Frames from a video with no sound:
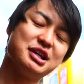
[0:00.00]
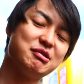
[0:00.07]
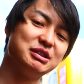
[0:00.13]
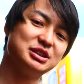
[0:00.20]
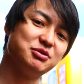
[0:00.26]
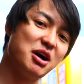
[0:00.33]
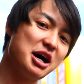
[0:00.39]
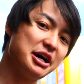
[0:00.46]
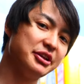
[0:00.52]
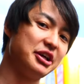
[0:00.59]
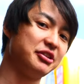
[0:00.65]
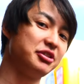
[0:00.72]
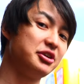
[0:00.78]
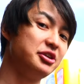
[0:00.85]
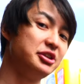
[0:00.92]
that was
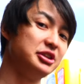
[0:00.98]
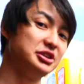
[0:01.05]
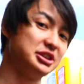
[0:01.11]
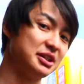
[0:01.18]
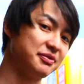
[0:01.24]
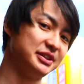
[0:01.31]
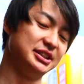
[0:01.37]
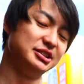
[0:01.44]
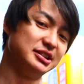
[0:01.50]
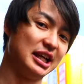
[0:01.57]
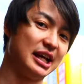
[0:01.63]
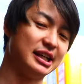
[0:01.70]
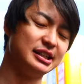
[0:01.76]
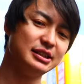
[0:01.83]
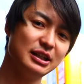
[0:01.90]
130 Japanese
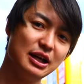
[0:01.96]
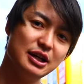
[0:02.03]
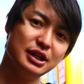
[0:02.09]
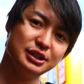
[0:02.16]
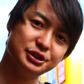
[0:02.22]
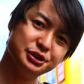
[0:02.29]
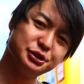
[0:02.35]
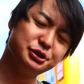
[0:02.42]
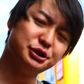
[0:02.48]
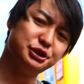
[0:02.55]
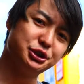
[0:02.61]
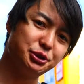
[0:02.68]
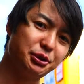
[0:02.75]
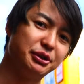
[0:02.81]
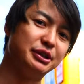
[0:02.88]
yen.
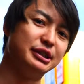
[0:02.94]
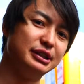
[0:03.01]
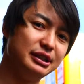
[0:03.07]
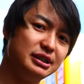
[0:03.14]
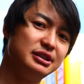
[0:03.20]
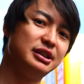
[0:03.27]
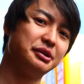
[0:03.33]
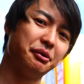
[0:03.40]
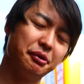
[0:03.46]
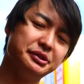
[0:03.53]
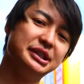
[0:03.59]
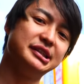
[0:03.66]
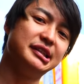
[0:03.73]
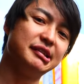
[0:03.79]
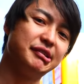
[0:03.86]
Usually, the
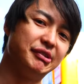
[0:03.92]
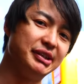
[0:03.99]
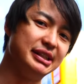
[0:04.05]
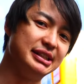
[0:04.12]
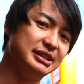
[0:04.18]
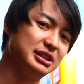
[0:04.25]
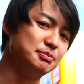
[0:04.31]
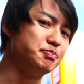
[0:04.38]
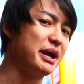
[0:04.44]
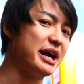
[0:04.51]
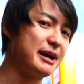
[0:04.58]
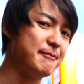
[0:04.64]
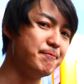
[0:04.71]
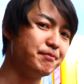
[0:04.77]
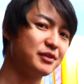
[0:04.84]
onigiri in
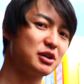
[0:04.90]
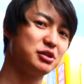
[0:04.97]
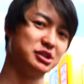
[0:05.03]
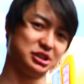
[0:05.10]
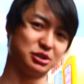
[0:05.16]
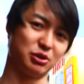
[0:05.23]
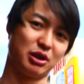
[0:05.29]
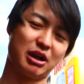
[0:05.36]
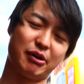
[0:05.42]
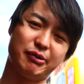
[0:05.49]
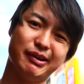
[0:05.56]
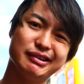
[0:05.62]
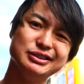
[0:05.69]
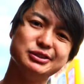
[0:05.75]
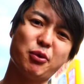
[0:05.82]
Japan costs
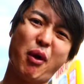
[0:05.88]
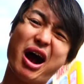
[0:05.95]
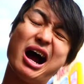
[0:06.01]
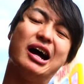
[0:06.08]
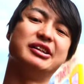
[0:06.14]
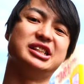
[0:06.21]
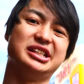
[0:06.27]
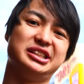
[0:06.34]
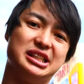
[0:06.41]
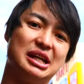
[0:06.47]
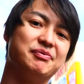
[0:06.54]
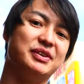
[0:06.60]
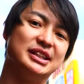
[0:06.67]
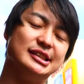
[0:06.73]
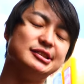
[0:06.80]
around 100
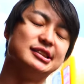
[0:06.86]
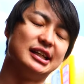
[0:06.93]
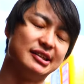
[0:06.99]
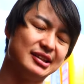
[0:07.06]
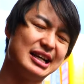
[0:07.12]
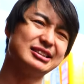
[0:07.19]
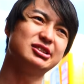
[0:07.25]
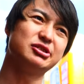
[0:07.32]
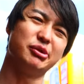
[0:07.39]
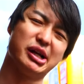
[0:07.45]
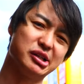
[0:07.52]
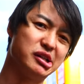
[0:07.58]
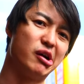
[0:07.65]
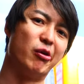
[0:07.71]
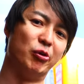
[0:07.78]
Japanese yen. That's
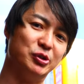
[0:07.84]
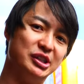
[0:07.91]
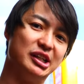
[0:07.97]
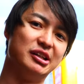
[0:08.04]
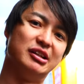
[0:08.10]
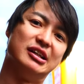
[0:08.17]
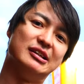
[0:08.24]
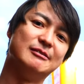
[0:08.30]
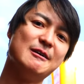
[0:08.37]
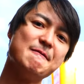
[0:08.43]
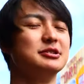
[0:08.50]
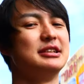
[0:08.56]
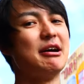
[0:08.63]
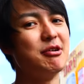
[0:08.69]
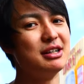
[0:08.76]
regular onigiri.
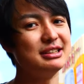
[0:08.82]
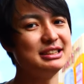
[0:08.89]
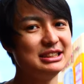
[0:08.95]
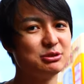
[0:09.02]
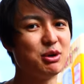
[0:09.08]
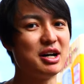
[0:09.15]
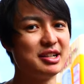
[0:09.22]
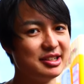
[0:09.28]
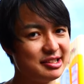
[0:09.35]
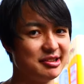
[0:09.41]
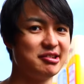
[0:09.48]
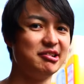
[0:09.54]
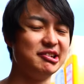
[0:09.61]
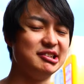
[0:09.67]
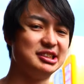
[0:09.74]
So that one is
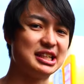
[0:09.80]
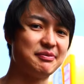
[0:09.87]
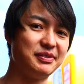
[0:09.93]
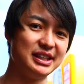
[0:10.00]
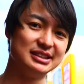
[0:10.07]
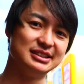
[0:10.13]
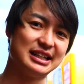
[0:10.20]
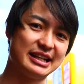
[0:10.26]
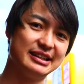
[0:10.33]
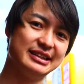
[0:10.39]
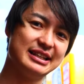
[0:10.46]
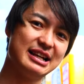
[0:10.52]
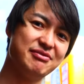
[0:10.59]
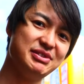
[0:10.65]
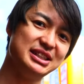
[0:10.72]
130 Japanese yen.
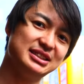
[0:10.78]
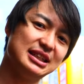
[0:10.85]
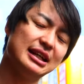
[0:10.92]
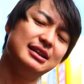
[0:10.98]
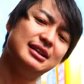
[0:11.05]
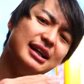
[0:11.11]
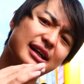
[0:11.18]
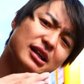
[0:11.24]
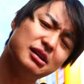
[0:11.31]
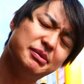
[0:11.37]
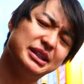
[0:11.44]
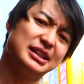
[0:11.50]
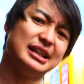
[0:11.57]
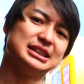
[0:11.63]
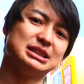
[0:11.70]
That means a little
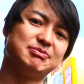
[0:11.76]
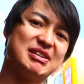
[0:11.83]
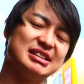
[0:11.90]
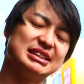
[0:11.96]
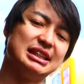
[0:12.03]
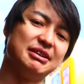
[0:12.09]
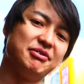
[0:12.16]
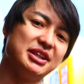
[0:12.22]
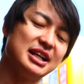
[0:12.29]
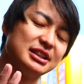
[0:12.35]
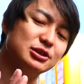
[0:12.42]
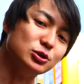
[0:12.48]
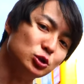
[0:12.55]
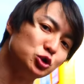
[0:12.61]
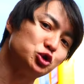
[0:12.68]
bit expensive
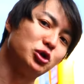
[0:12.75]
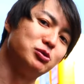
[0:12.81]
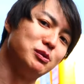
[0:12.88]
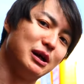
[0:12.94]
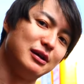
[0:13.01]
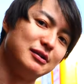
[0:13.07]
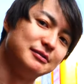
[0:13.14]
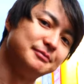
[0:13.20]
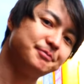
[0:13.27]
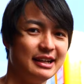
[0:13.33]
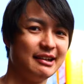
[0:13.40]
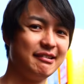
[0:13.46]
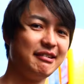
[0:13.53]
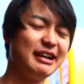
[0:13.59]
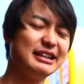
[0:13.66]
than usual one.
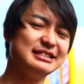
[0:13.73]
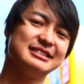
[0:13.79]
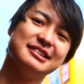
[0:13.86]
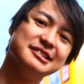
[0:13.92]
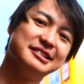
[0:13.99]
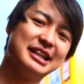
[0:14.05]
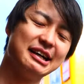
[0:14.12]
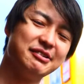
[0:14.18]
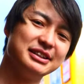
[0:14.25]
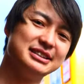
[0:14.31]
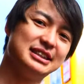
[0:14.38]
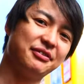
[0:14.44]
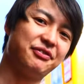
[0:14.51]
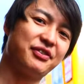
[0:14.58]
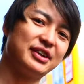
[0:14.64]
All right, so that
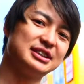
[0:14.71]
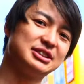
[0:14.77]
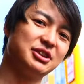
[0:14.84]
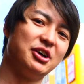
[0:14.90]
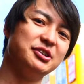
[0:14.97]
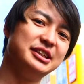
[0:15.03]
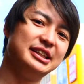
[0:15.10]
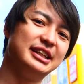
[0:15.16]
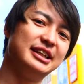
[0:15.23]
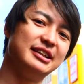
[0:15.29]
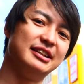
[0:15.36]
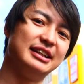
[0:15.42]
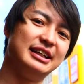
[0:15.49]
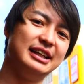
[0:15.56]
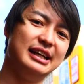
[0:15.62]
was the first
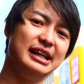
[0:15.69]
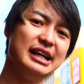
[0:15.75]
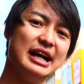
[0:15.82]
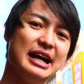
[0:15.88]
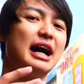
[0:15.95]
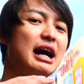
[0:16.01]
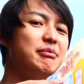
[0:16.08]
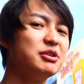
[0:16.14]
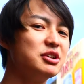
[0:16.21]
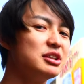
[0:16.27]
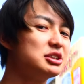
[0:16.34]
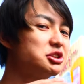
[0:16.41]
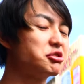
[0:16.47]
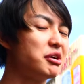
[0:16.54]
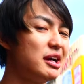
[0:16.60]
onigiri. I'm
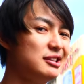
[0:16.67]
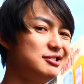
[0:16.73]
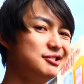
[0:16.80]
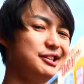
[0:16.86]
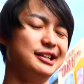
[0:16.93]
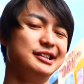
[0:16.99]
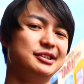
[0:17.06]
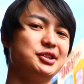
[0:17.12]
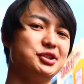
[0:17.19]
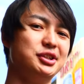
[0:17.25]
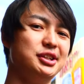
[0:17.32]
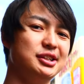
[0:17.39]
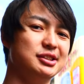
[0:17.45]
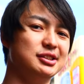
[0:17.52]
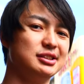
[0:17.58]
gonna try to
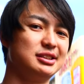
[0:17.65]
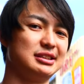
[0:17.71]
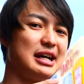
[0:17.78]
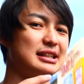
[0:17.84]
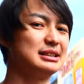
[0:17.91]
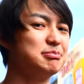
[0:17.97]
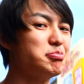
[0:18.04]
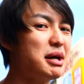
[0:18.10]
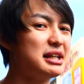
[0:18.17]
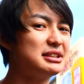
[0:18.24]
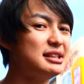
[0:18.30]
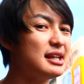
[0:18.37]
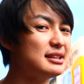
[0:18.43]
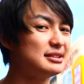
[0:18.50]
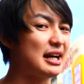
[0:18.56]
introduce as
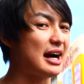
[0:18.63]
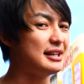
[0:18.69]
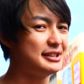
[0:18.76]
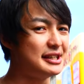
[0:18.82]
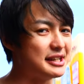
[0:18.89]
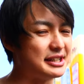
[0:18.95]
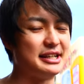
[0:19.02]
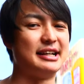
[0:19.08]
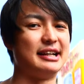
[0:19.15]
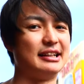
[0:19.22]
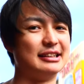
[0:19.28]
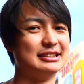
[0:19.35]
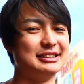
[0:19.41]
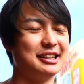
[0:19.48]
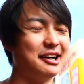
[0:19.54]
much as I can
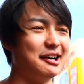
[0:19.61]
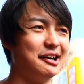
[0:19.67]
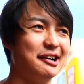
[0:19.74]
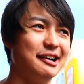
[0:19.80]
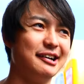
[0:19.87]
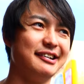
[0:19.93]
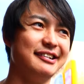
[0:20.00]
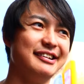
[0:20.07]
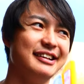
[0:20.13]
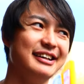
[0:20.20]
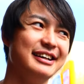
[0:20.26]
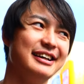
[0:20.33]
eat. So,